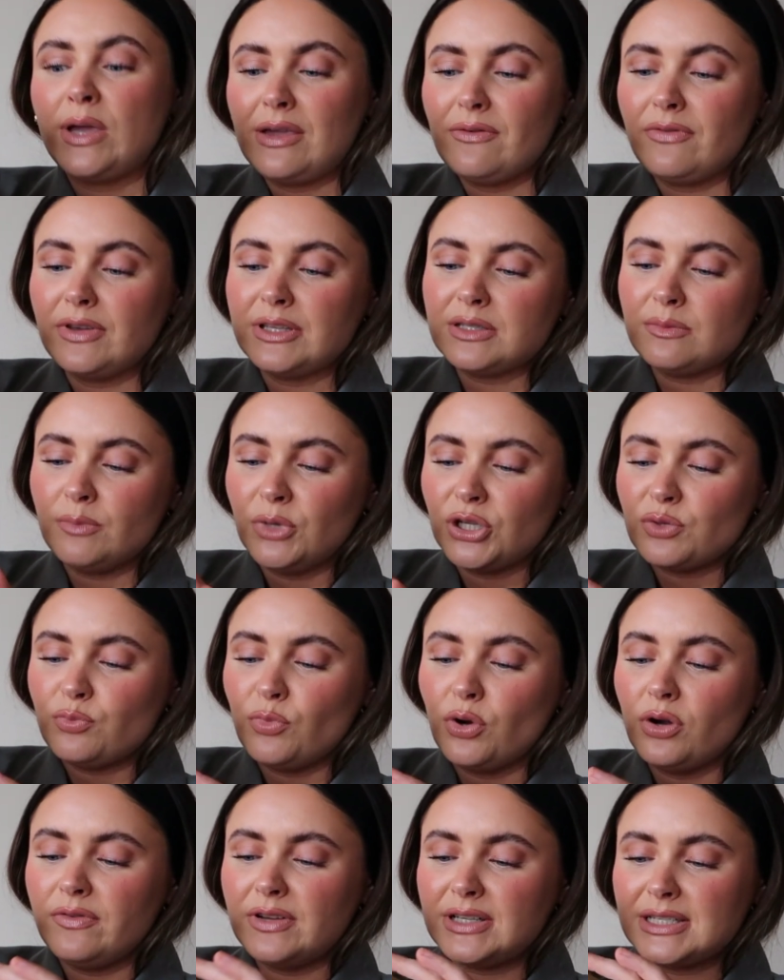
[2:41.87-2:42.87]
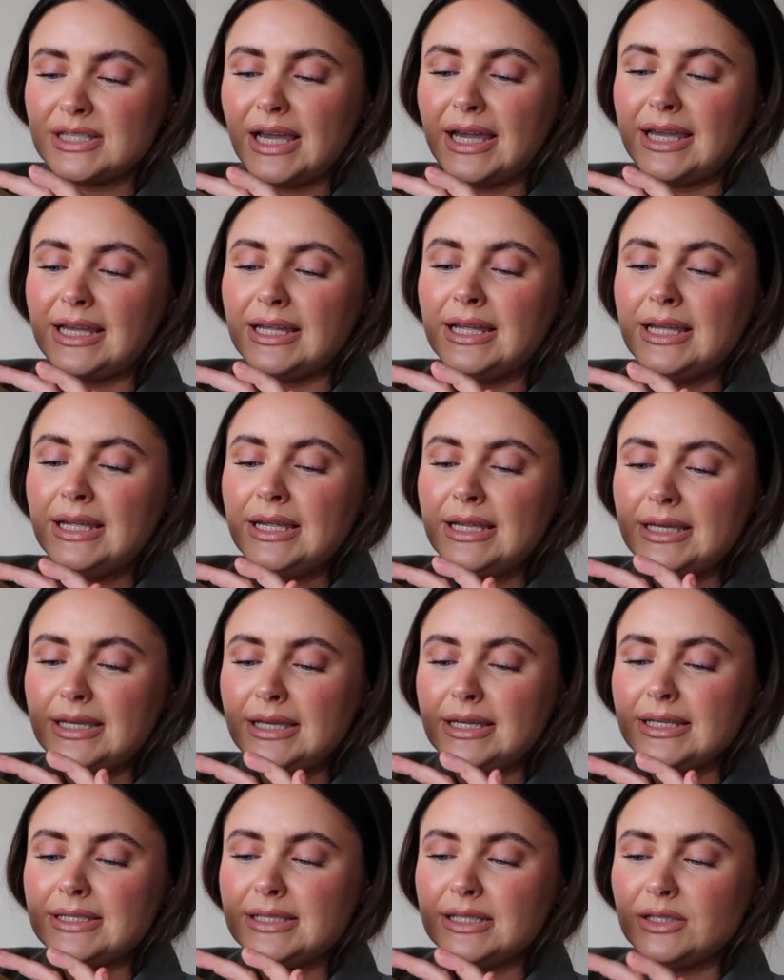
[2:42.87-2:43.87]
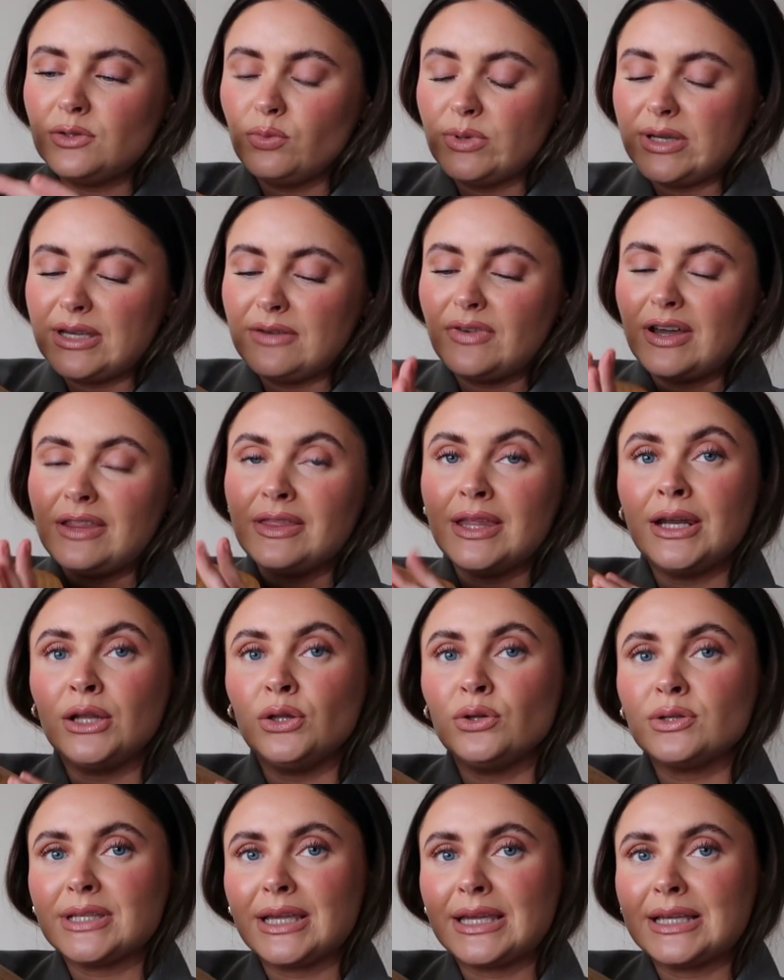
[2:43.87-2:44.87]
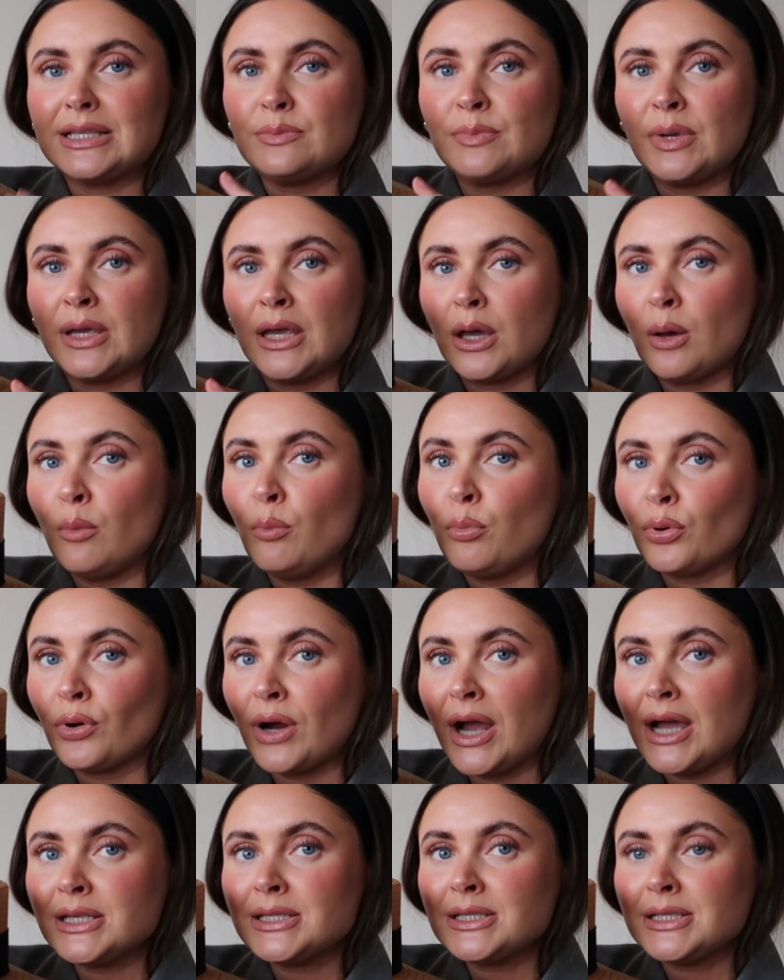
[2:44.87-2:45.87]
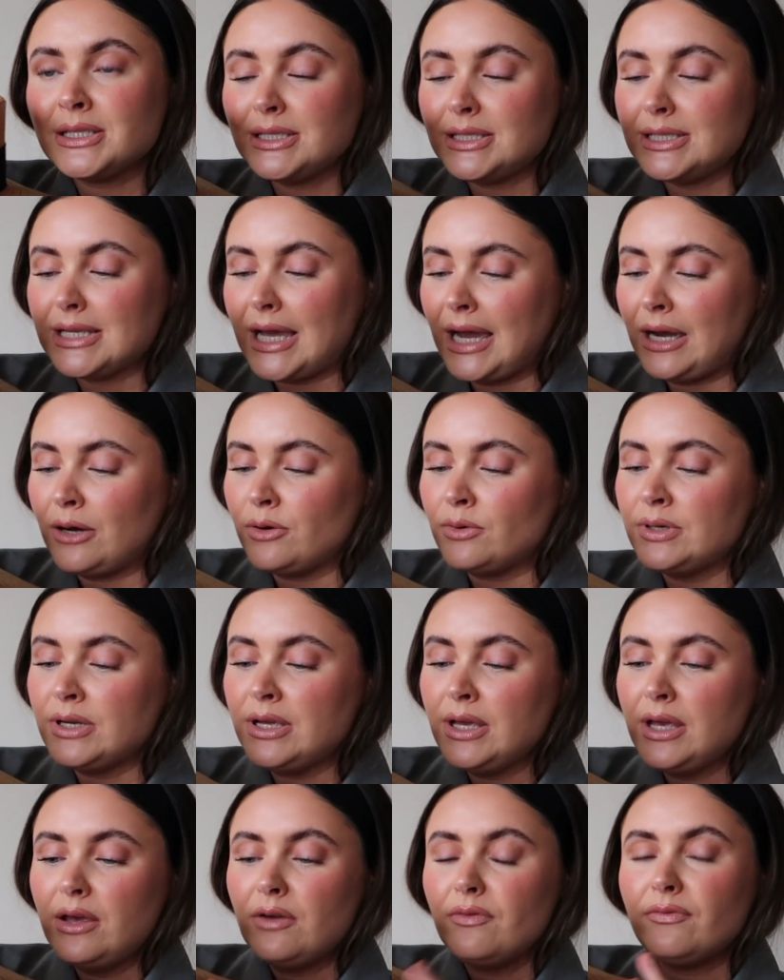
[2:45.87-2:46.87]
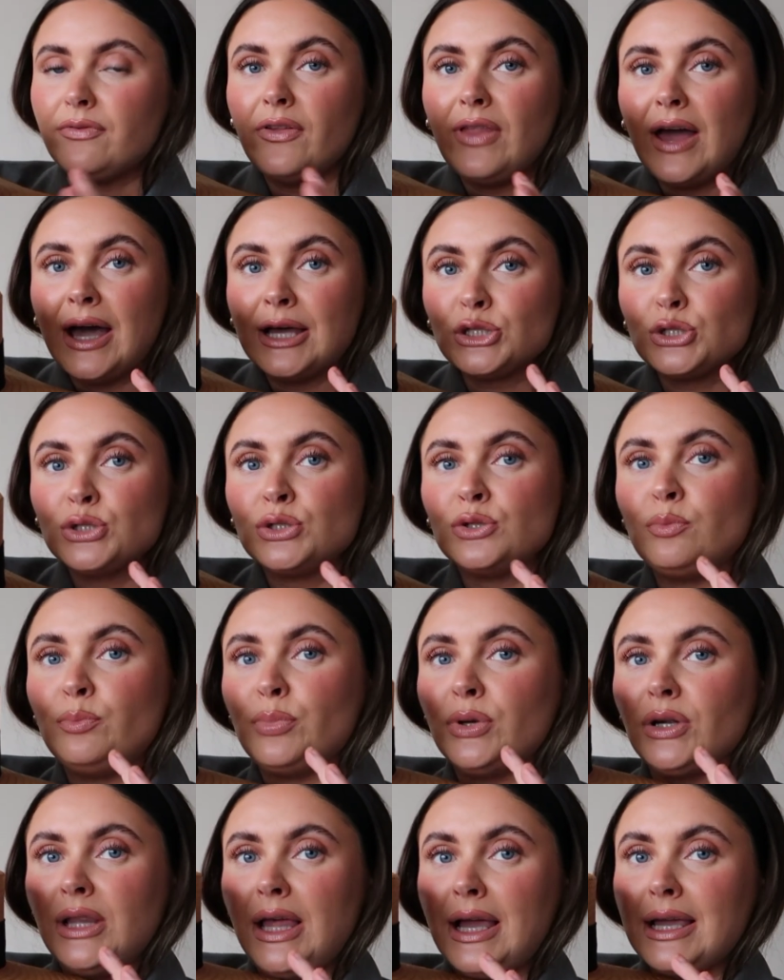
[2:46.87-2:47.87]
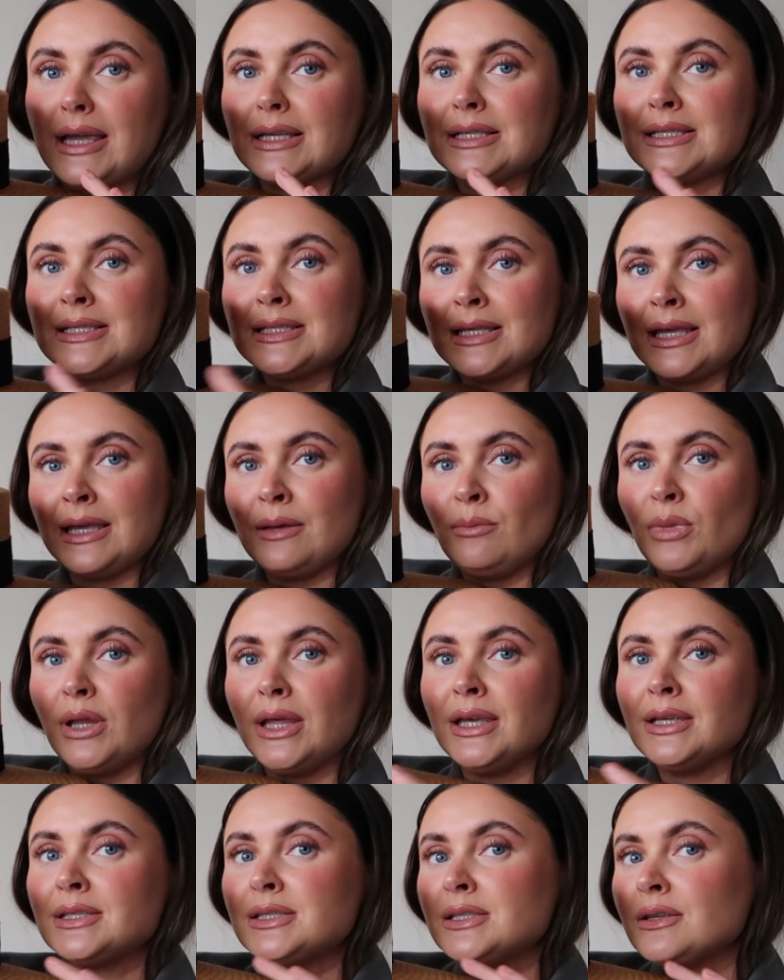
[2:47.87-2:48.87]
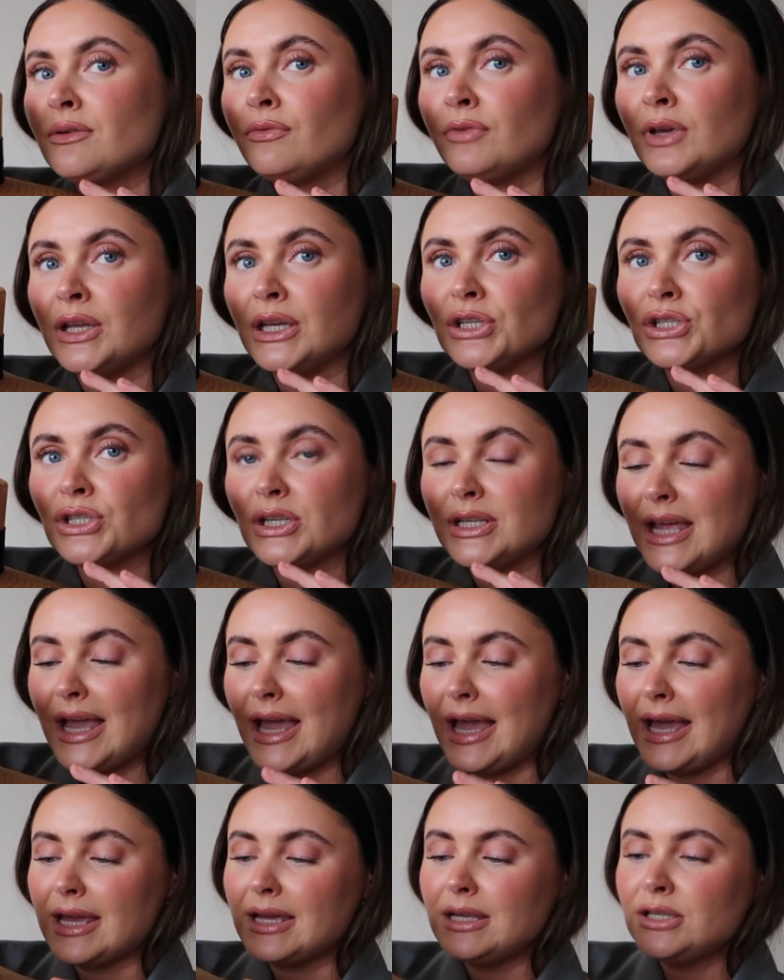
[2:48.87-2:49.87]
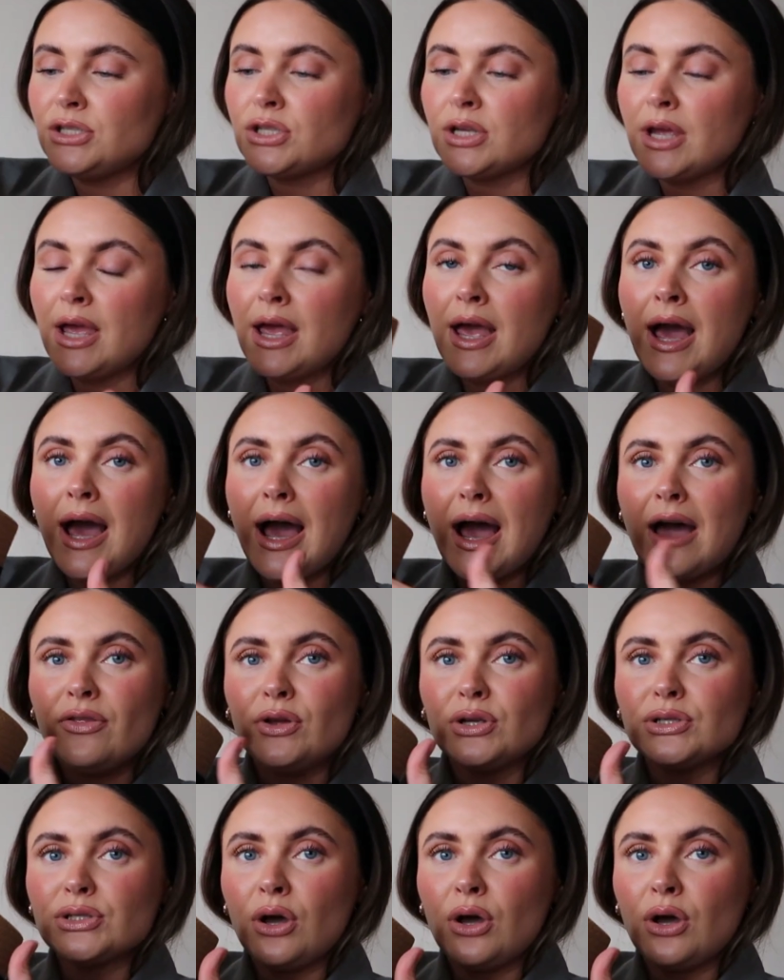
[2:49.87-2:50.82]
It's much more of a tight knitted weave, and then it looks like it's being compressed down for that super like seamless finish and edge. And there's